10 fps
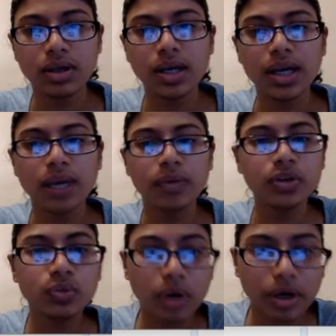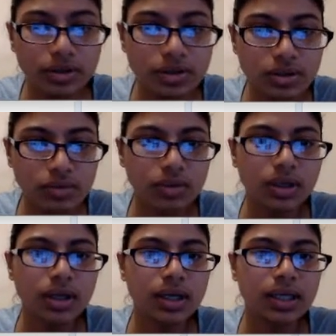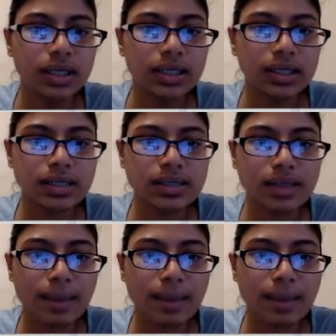And what you'd want to do is